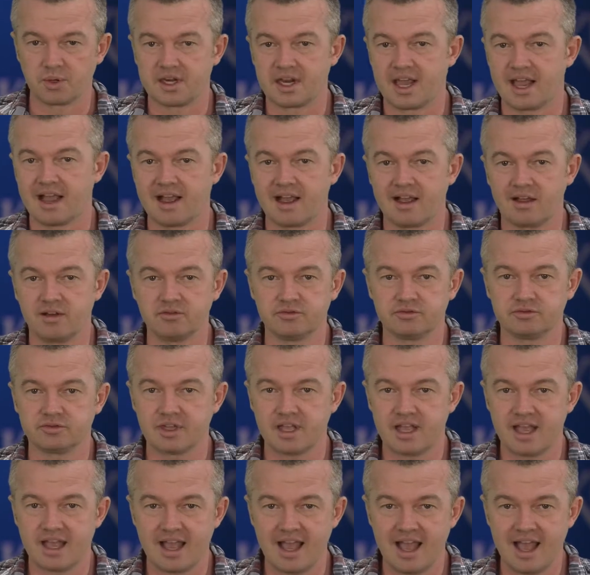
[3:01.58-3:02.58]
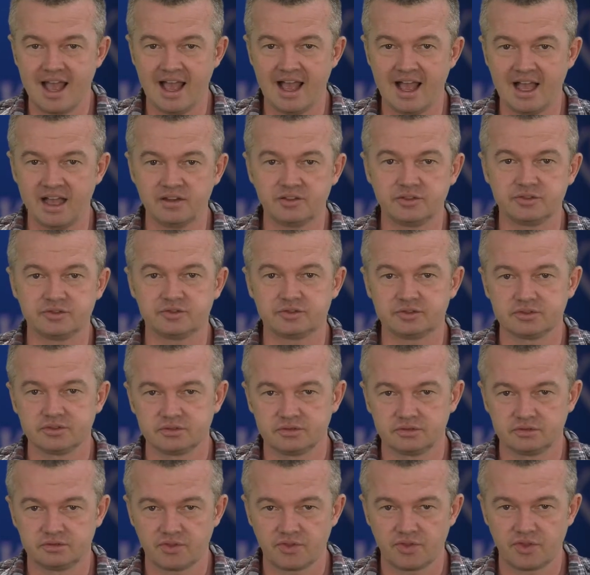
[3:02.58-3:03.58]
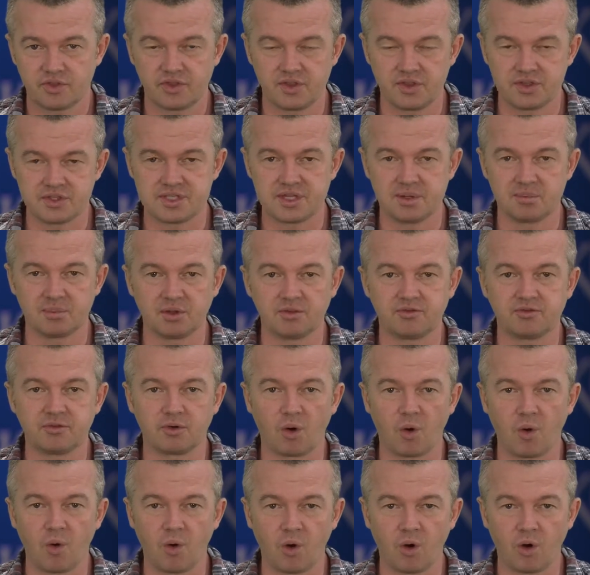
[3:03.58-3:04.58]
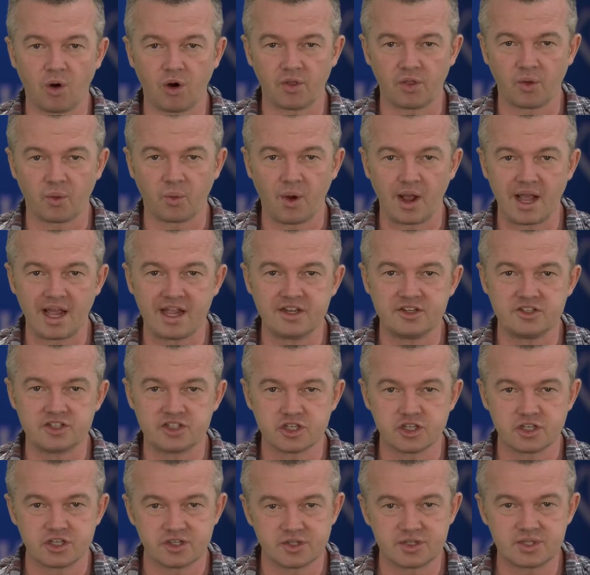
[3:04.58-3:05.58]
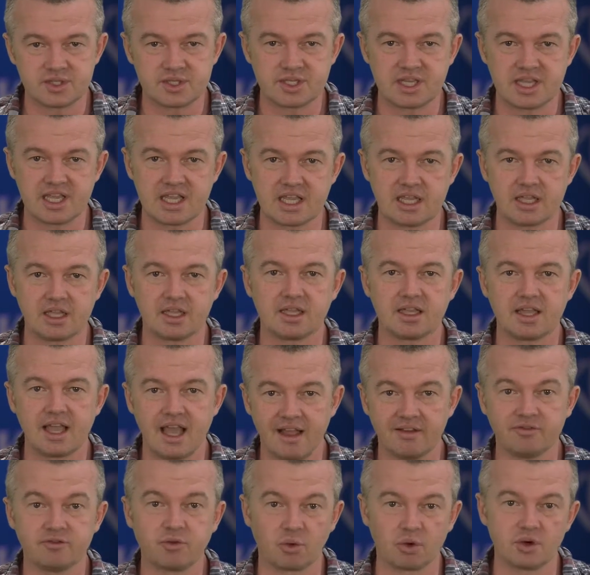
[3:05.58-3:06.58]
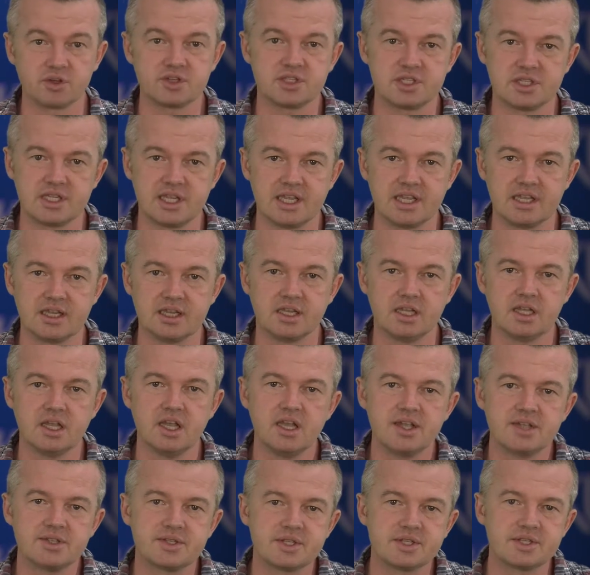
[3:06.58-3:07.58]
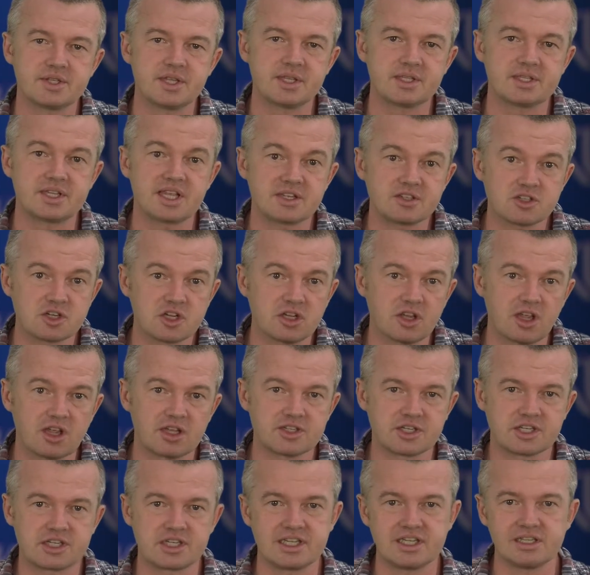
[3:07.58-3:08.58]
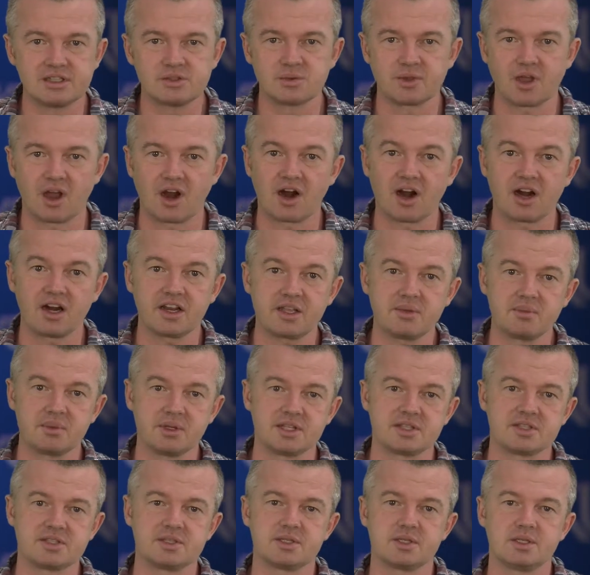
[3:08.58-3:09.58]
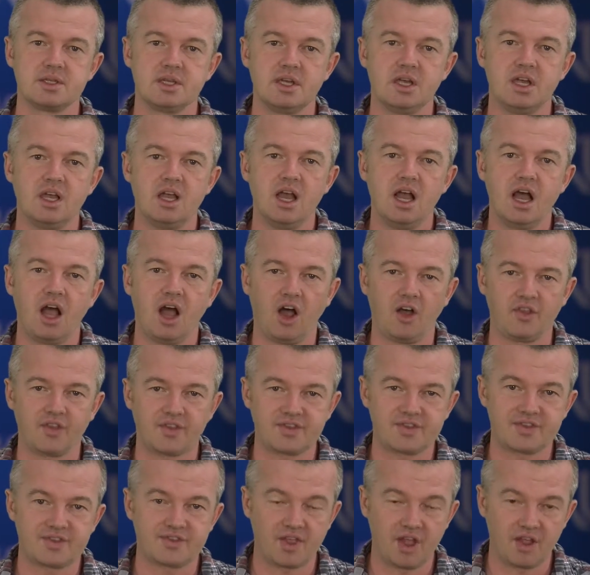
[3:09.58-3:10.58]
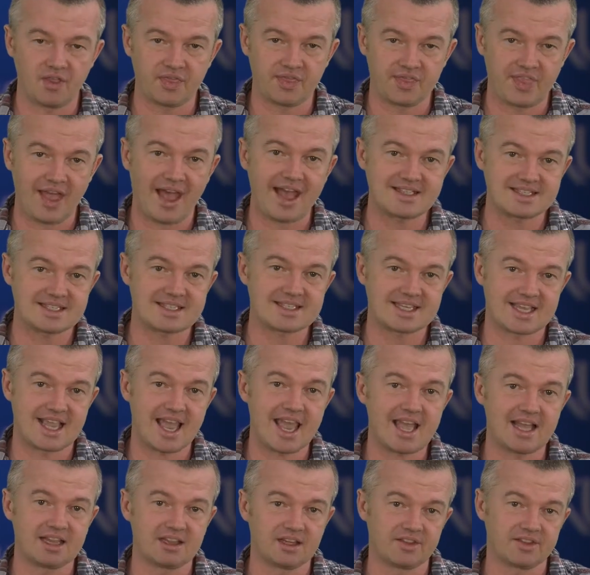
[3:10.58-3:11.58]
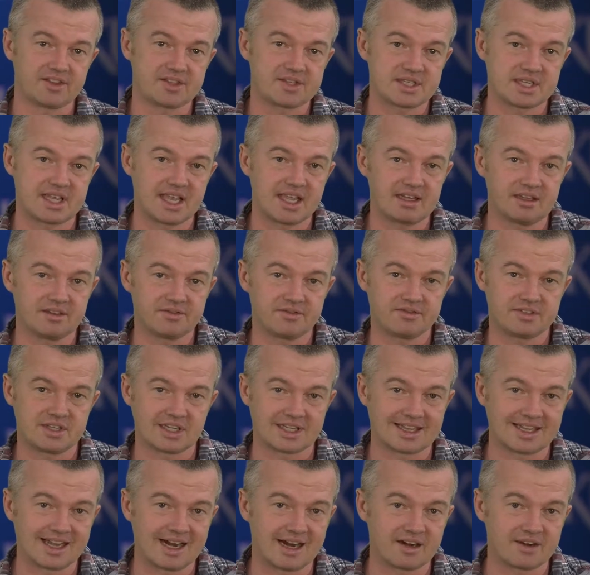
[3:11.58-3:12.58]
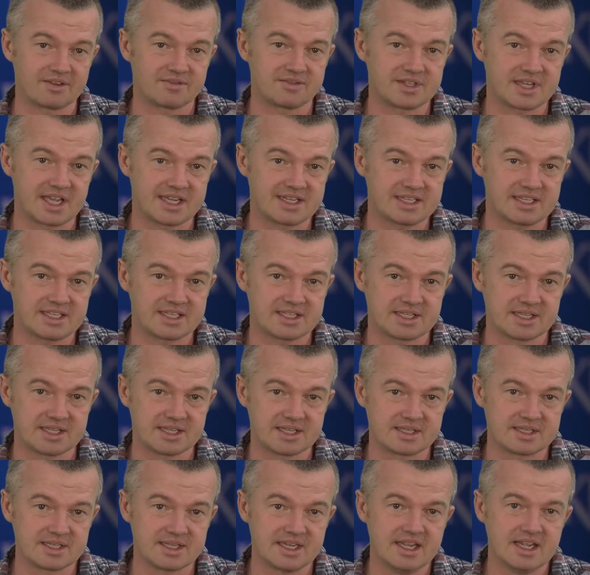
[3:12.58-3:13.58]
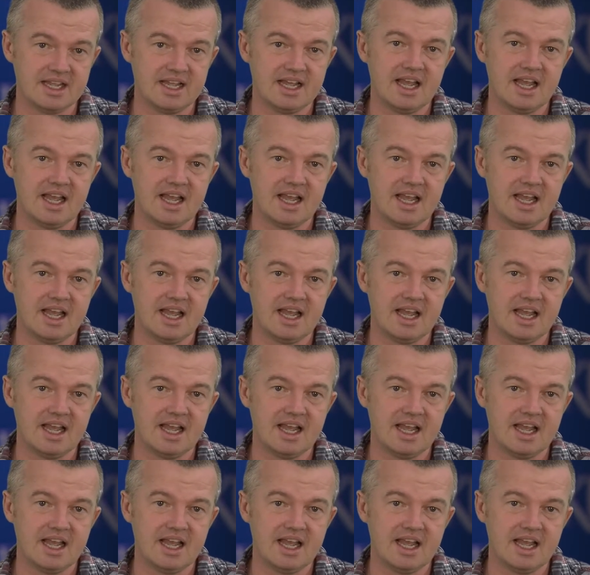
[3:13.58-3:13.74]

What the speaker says: we'd have F, the symbol for or, the wedge, C, F or C. Since sentential logic deals with arguments on that scale, on the scale of declarative sentences,